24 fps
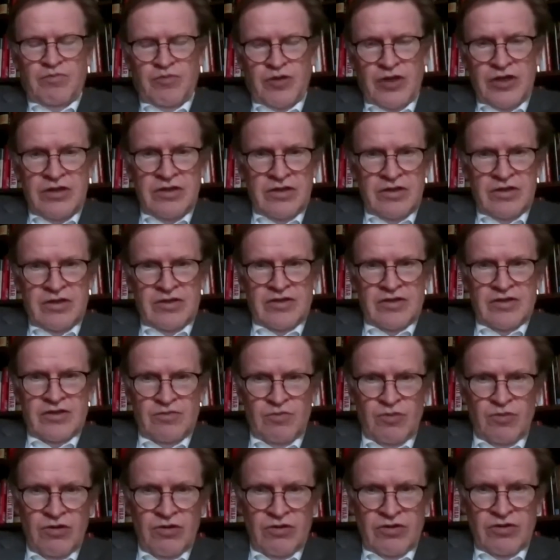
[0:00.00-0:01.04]
Britain is a
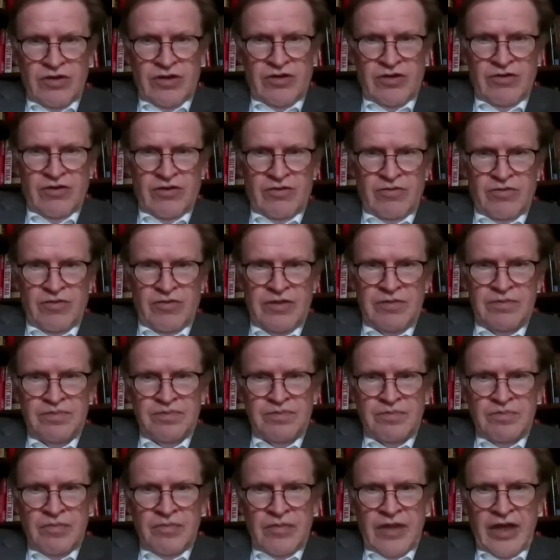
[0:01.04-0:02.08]
smaller economy,
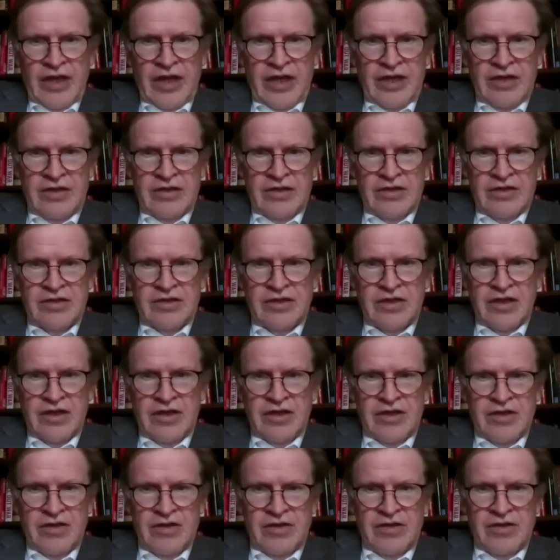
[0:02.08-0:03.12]
and
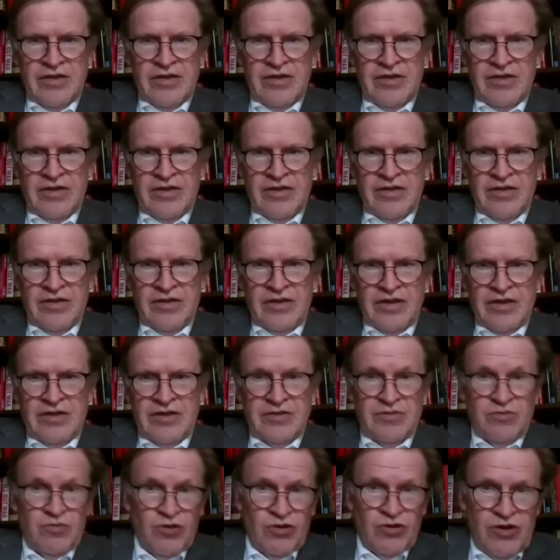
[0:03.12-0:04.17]

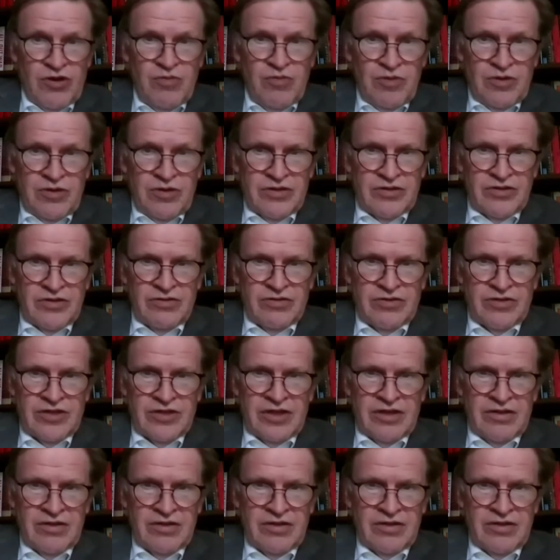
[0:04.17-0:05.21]
it's more open as a
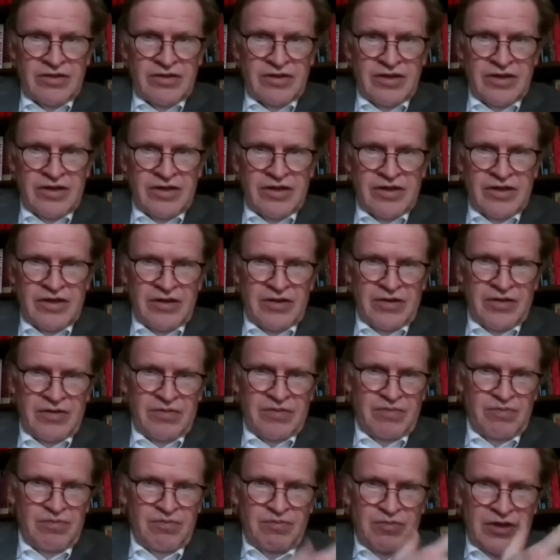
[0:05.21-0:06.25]
result. A
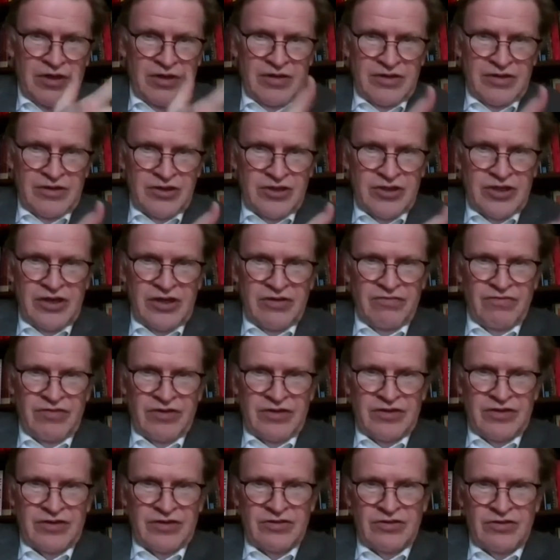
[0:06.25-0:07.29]
bigger share of
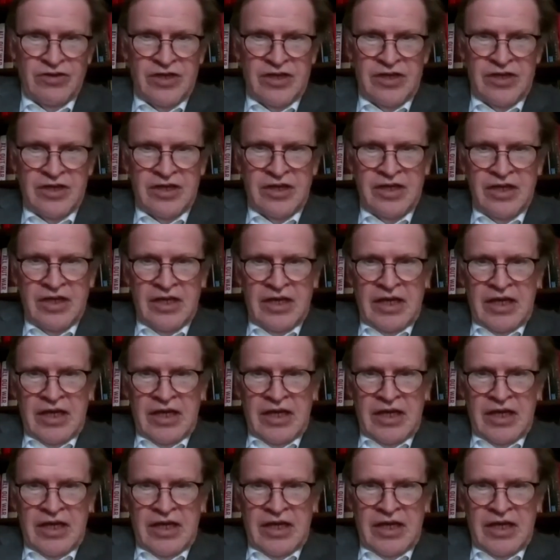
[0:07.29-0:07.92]
it is traded.